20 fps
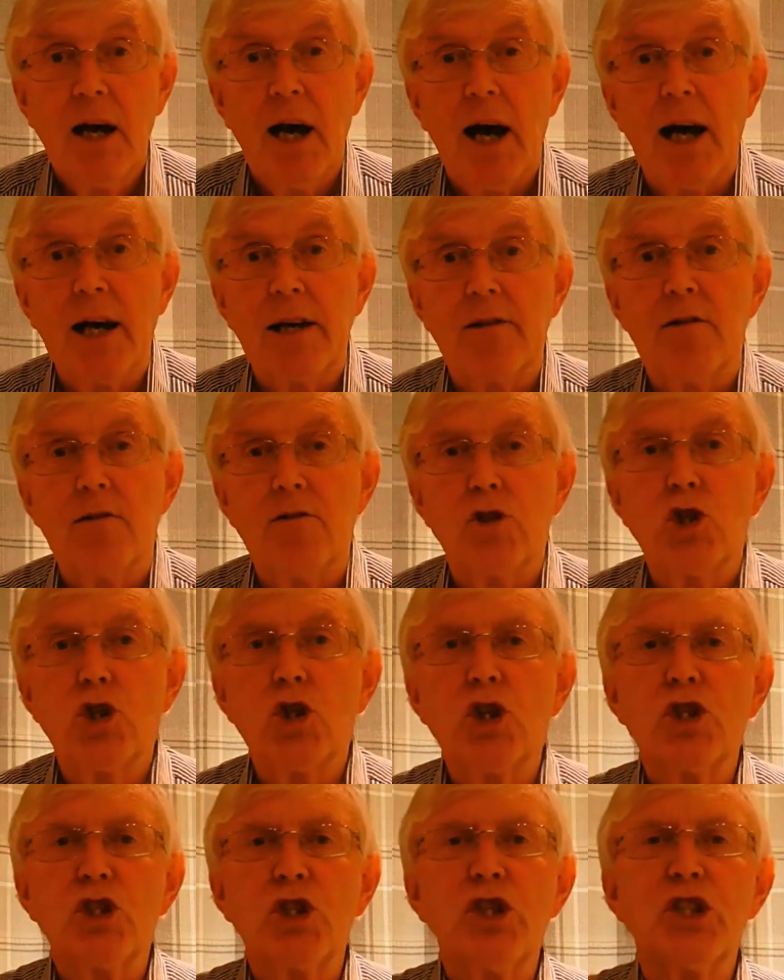And it was
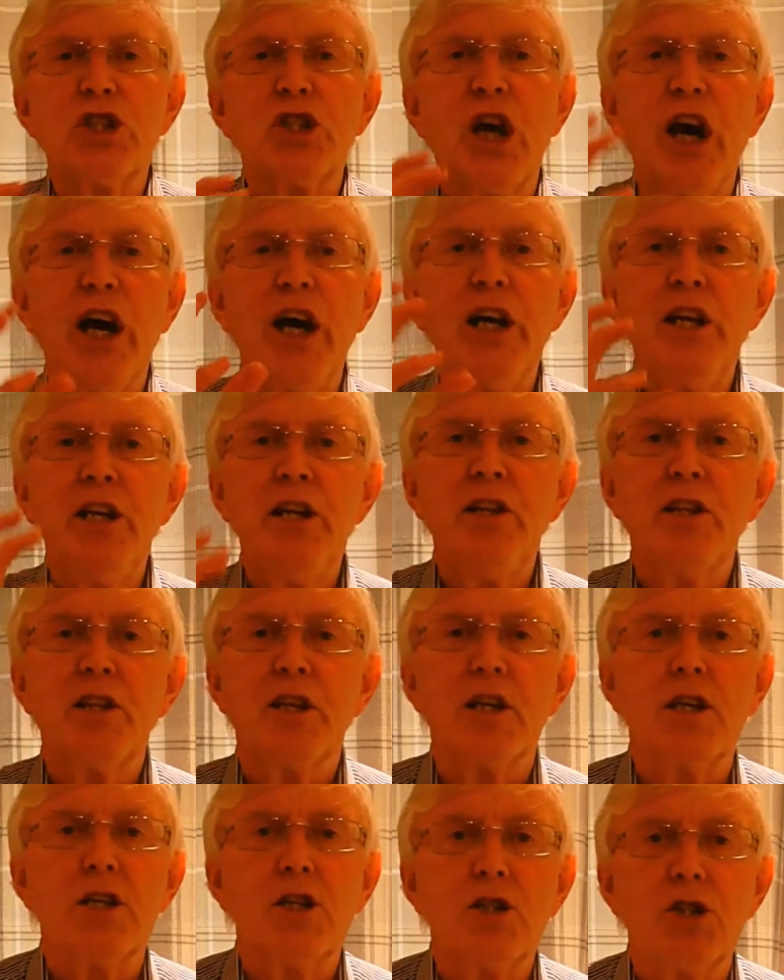just a tiny
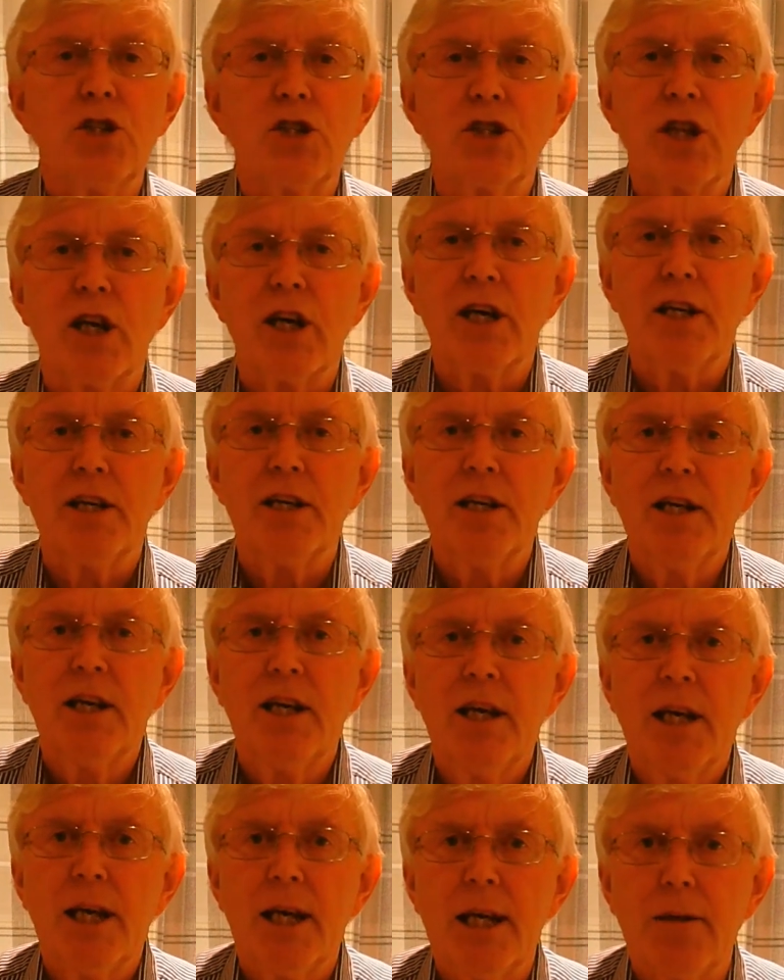thing, she said.
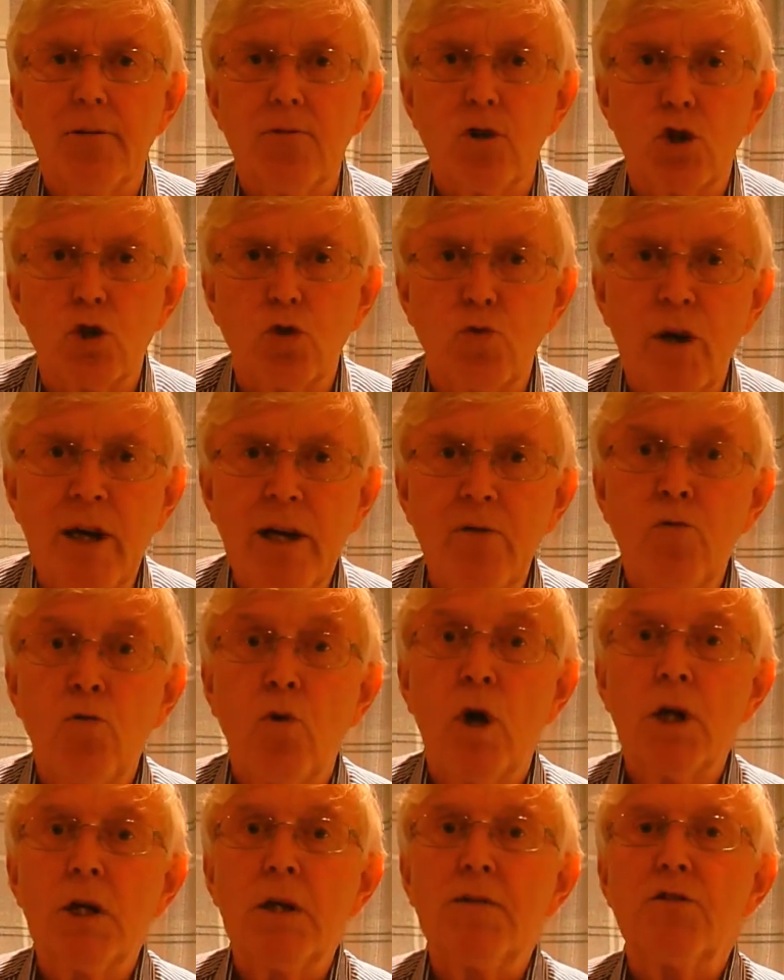It was when
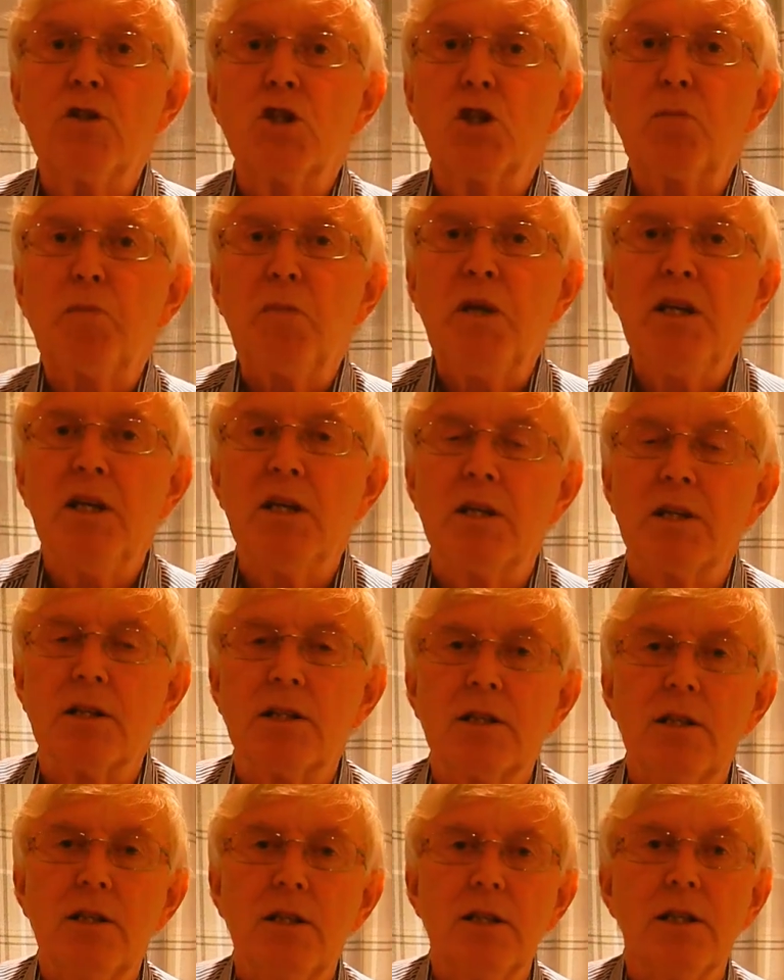one of the
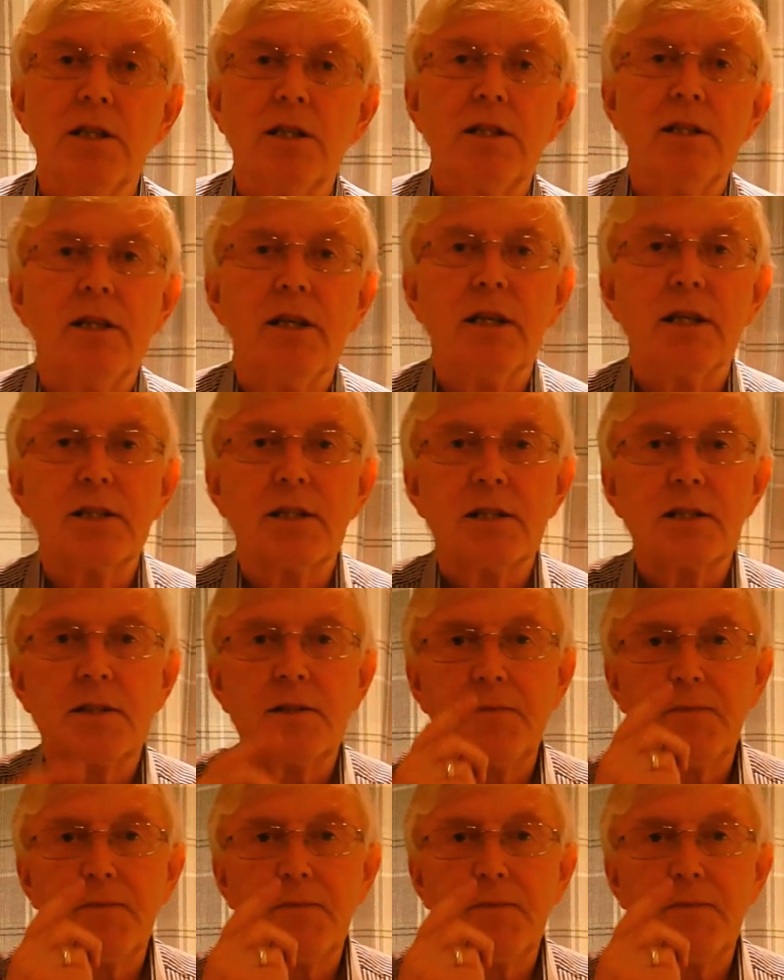speakers did this.